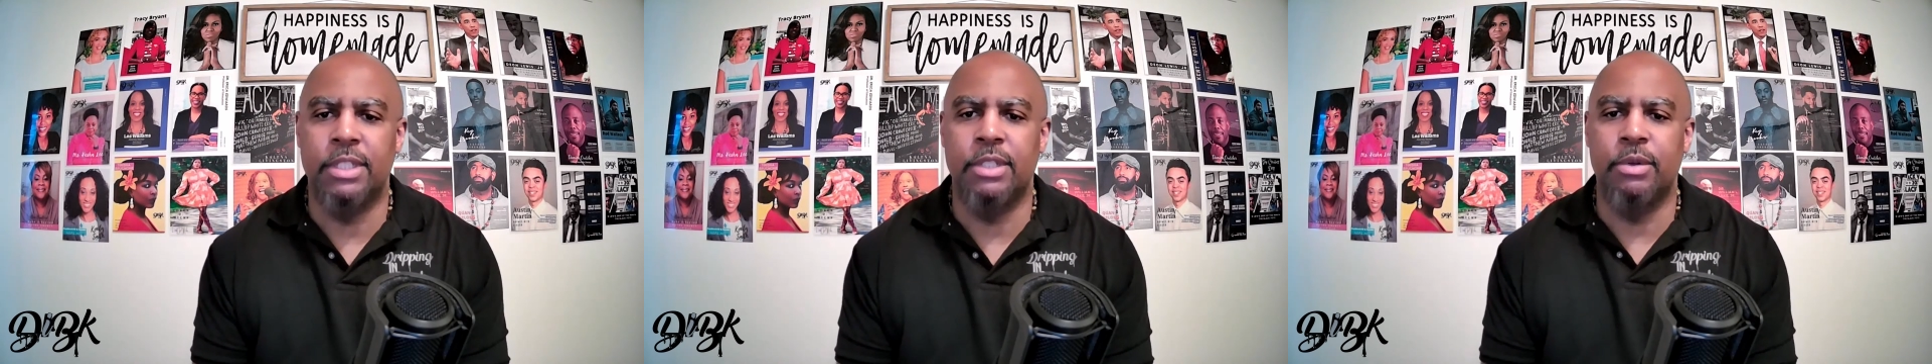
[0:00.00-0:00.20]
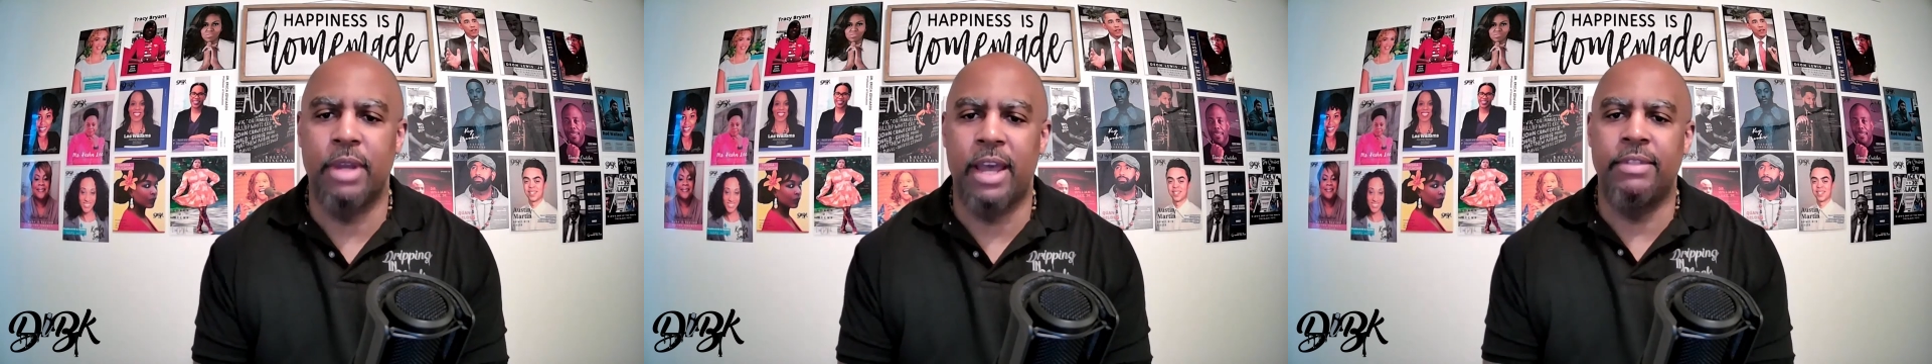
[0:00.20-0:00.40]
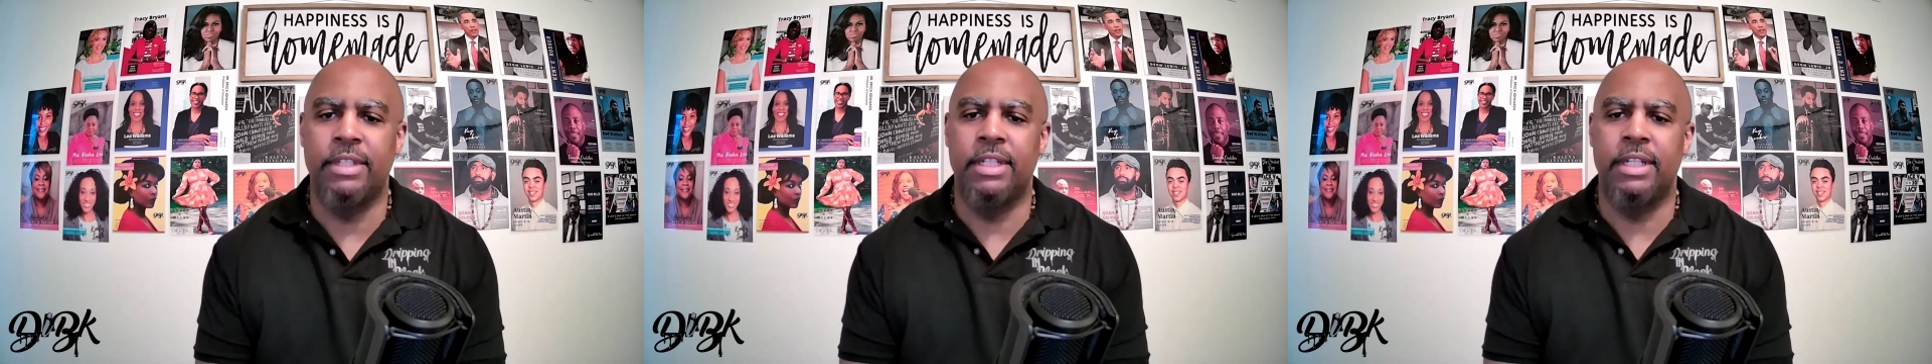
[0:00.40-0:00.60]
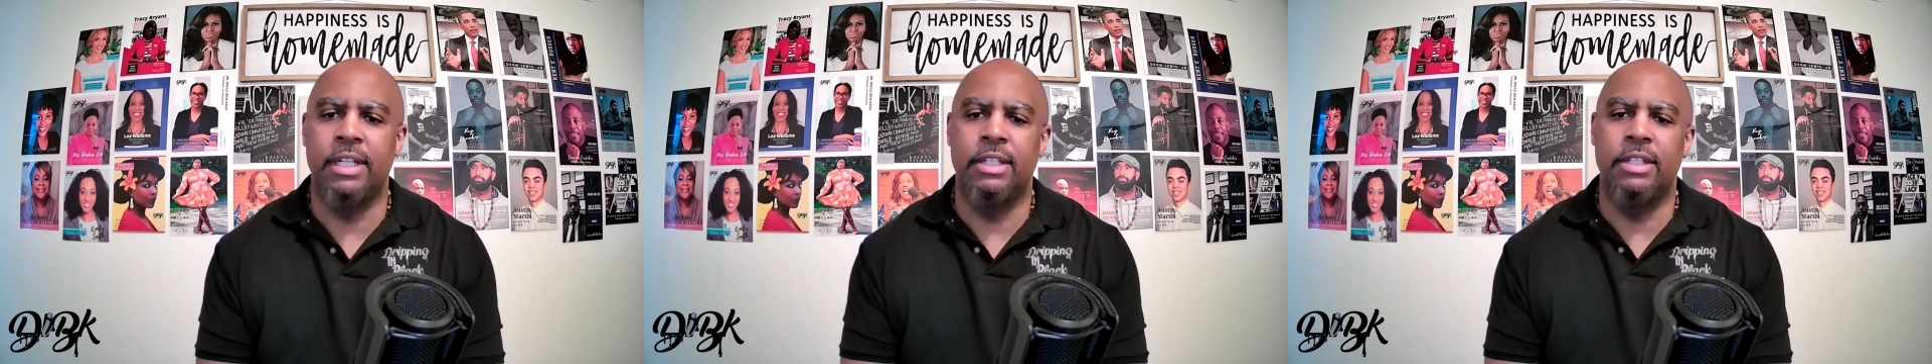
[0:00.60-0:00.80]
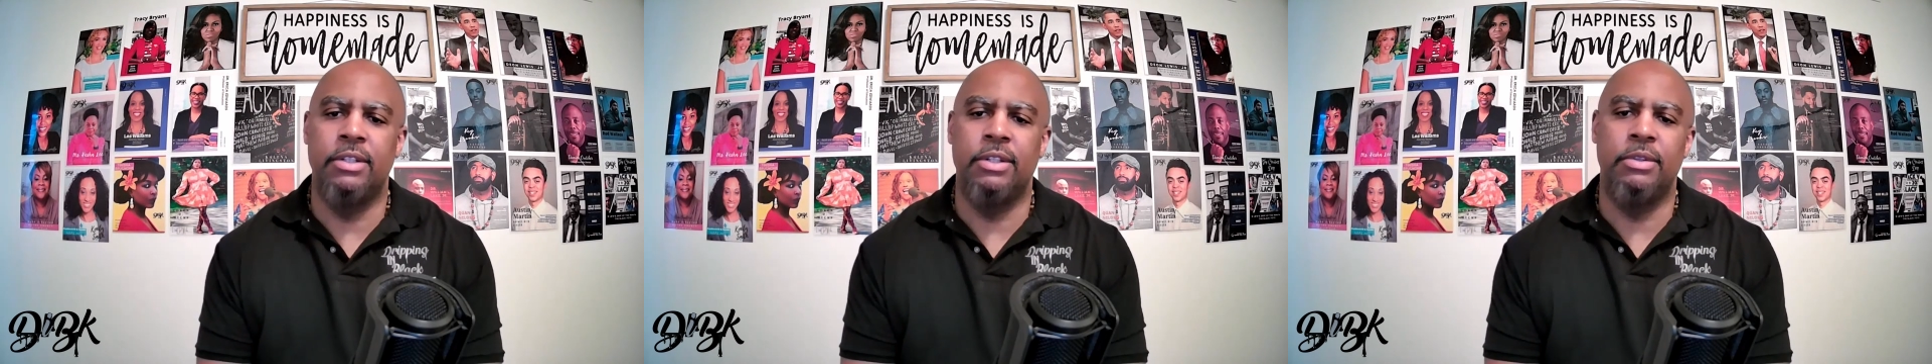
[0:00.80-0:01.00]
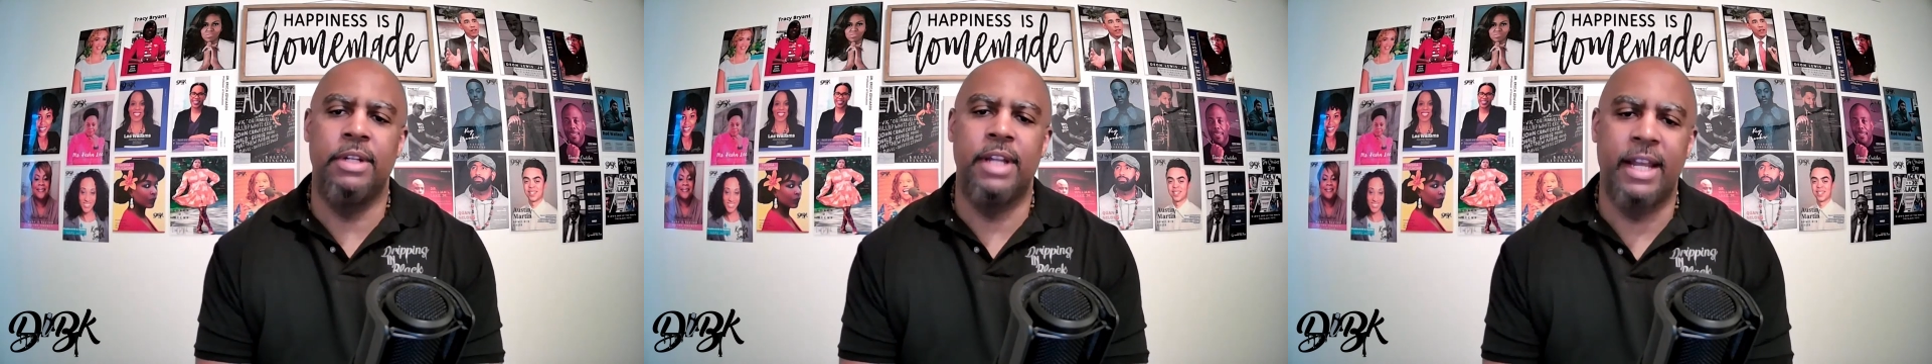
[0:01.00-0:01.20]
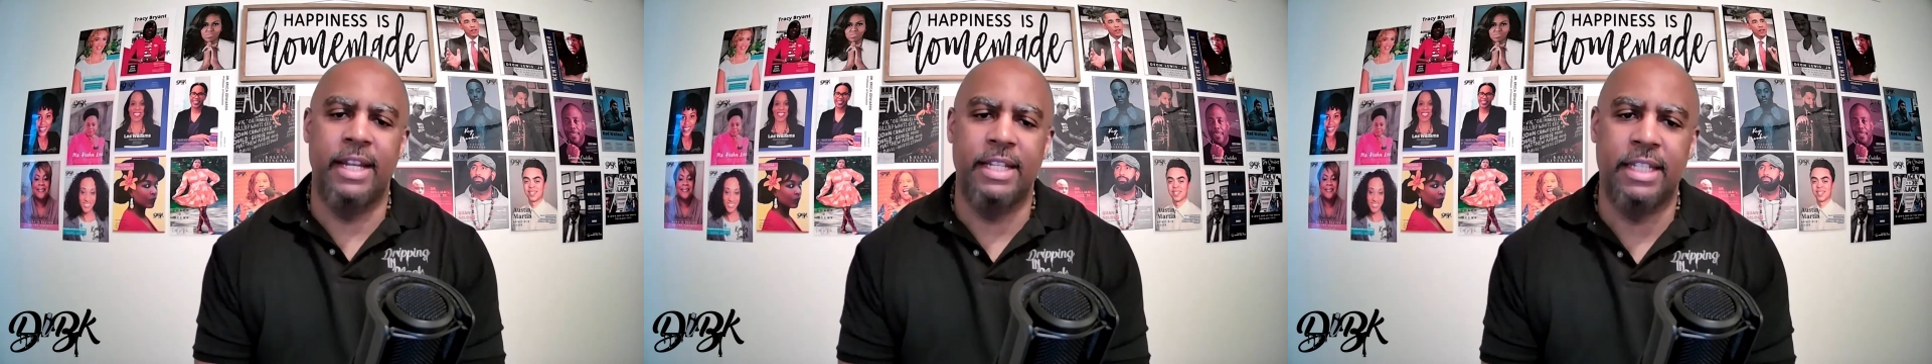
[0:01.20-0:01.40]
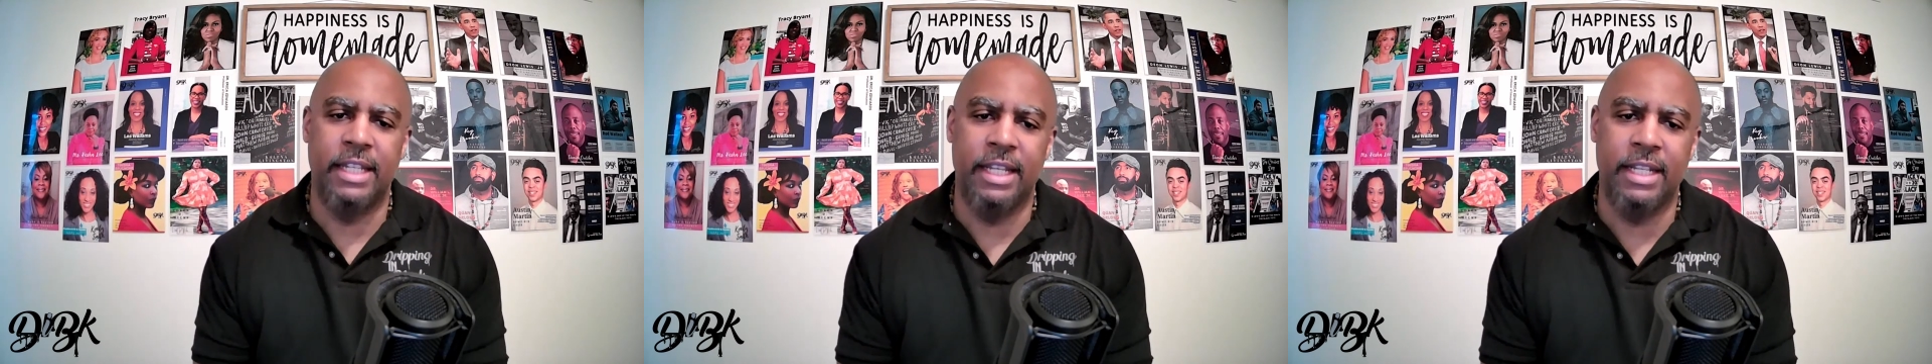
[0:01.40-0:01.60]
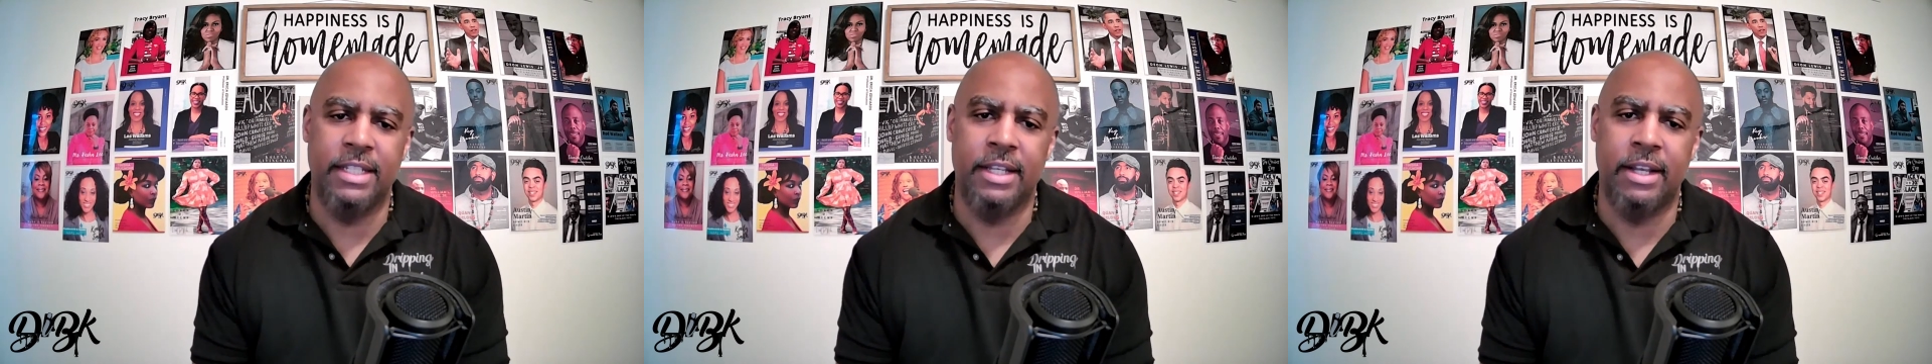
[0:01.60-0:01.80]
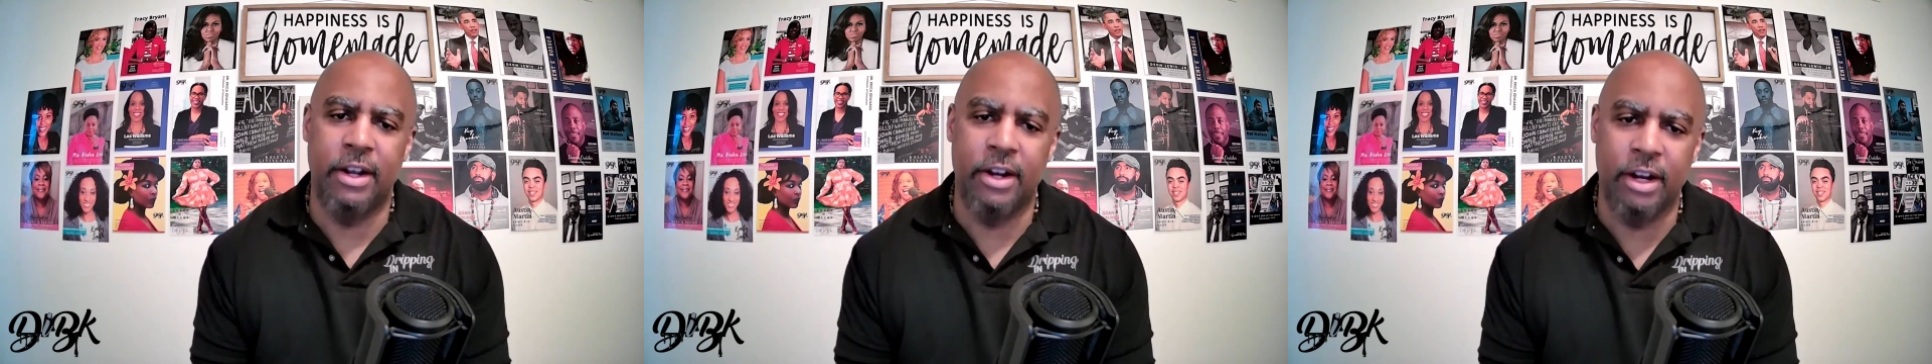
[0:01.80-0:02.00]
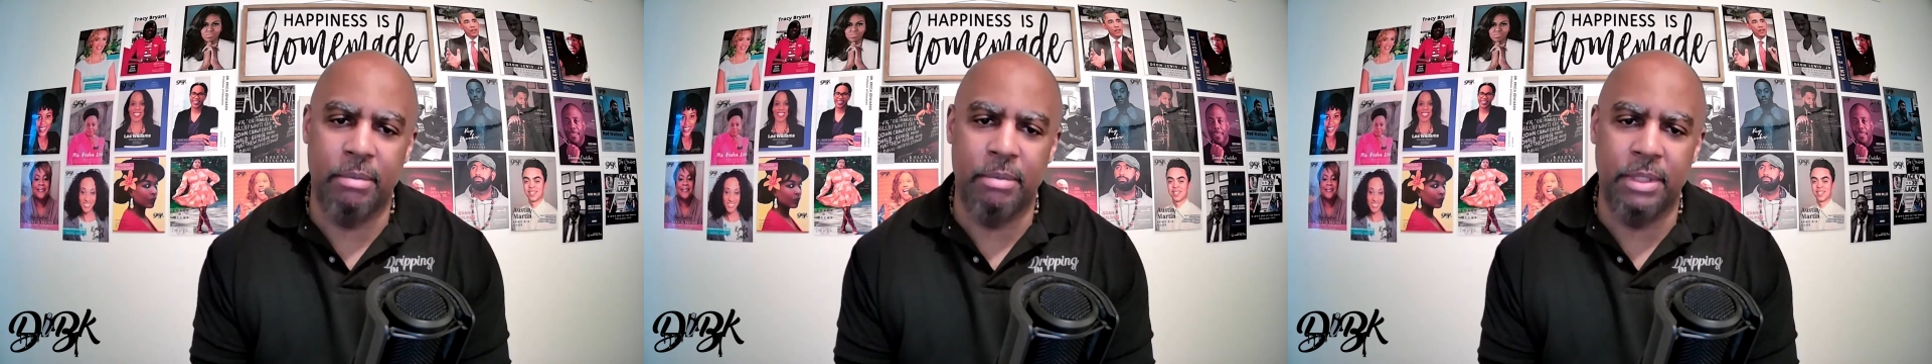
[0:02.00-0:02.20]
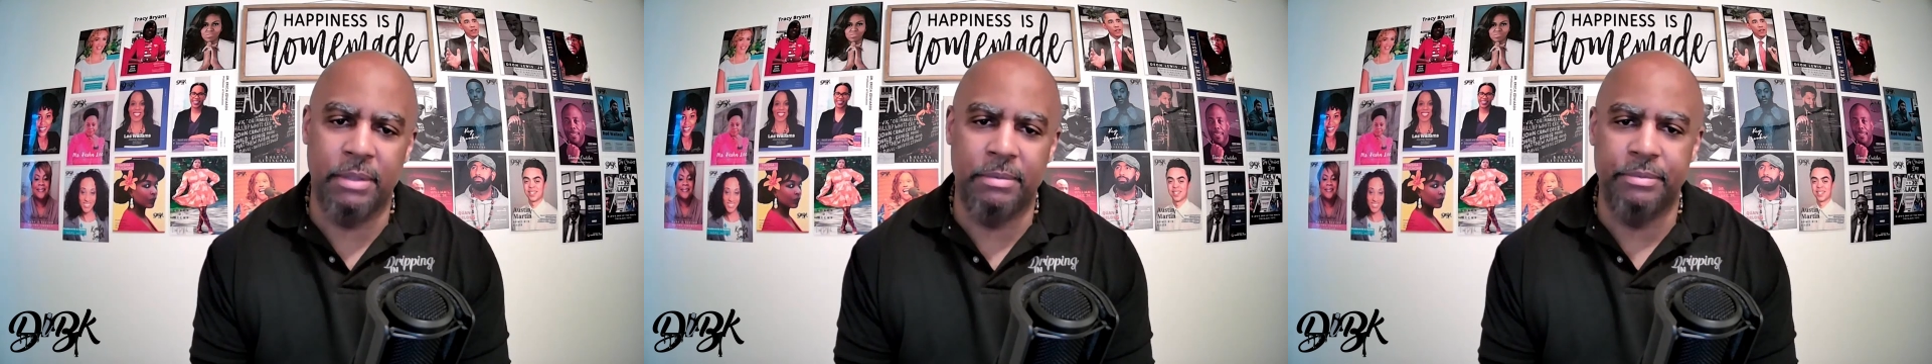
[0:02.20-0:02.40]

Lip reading: drafted into the United States Army.